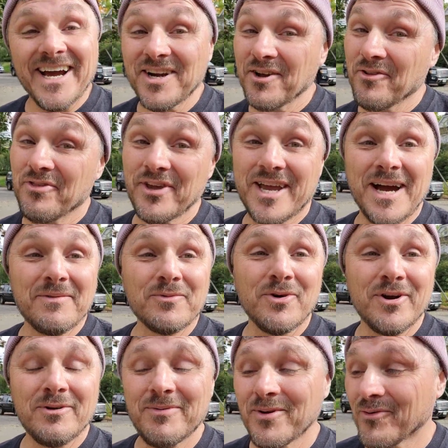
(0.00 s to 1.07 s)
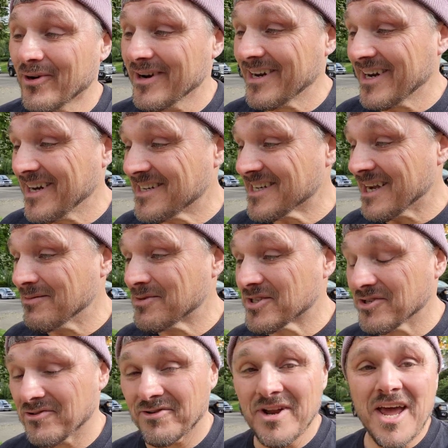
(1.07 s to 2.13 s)
I don't think I'm going to be one anytime
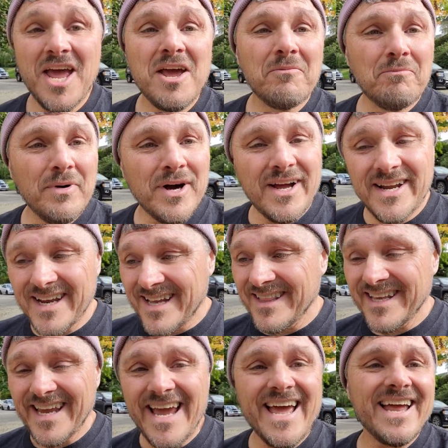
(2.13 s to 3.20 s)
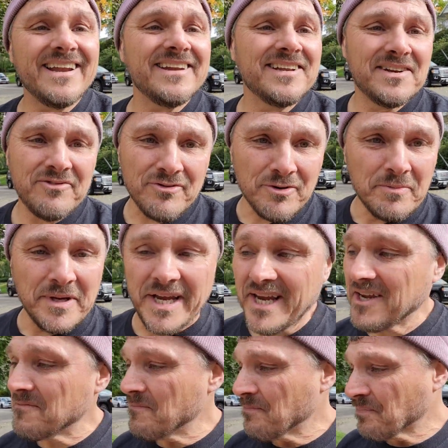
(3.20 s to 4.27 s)
soon. But in the end, for
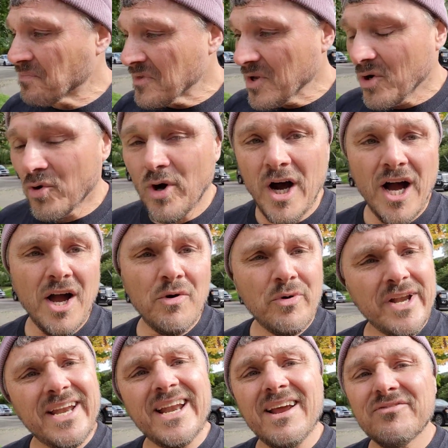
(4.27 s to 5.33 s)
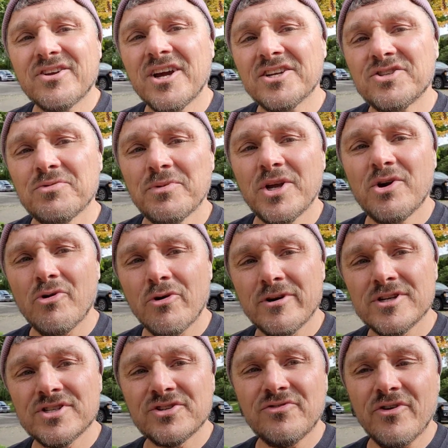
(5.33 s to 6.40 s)
me, uh, we didn't have to cut too many
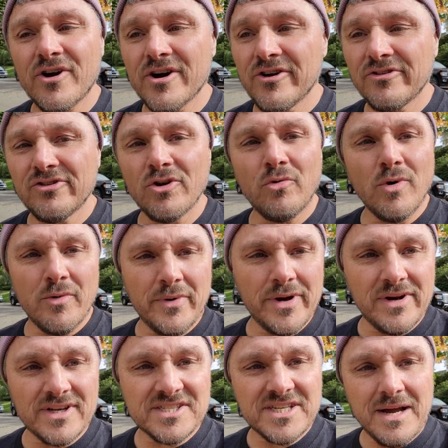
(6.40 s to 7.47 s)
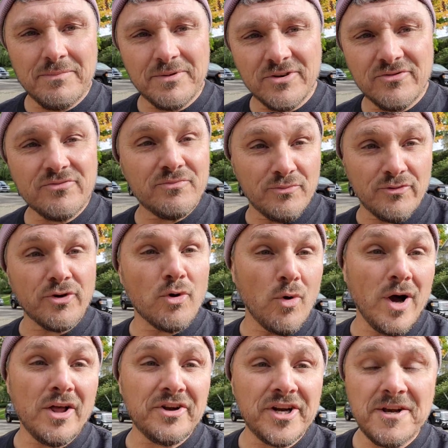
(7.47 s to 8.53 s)
corners as far as you know what we'd accept as for
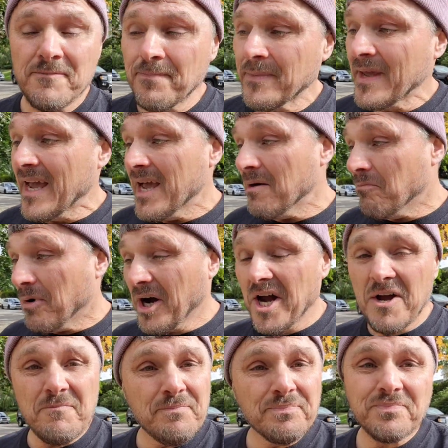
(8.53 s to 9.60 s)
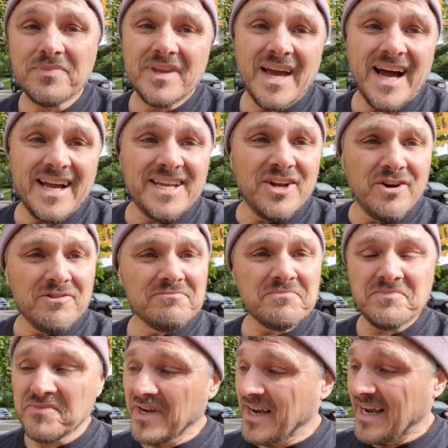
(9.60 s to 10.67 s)
quality, but you know
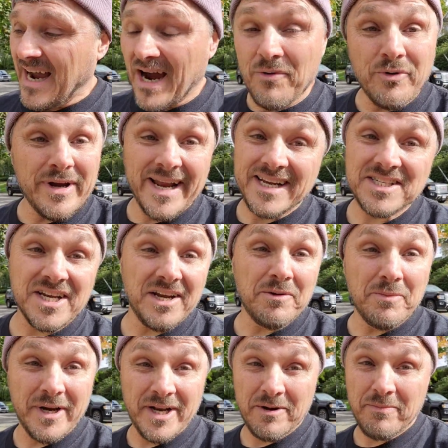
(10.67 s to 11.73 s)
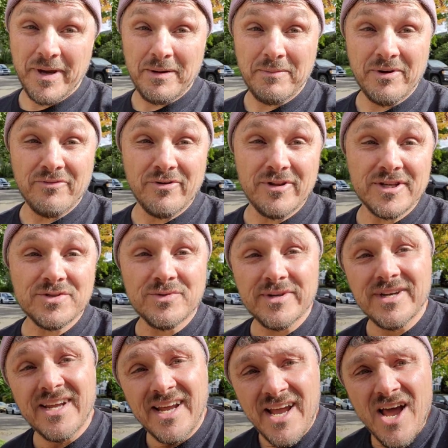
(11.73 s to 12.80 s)
I wouldn't ask anybody to pay me for this one.
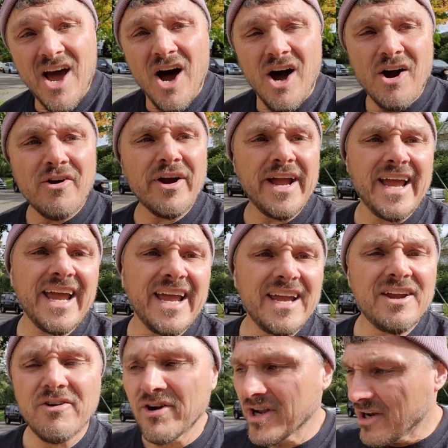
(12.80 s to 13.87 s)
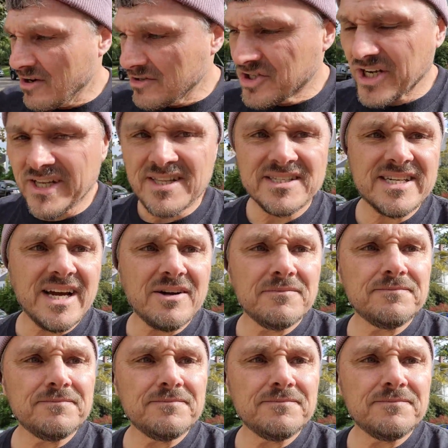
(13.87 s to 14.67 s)
All right, hey, here you go. Check this out.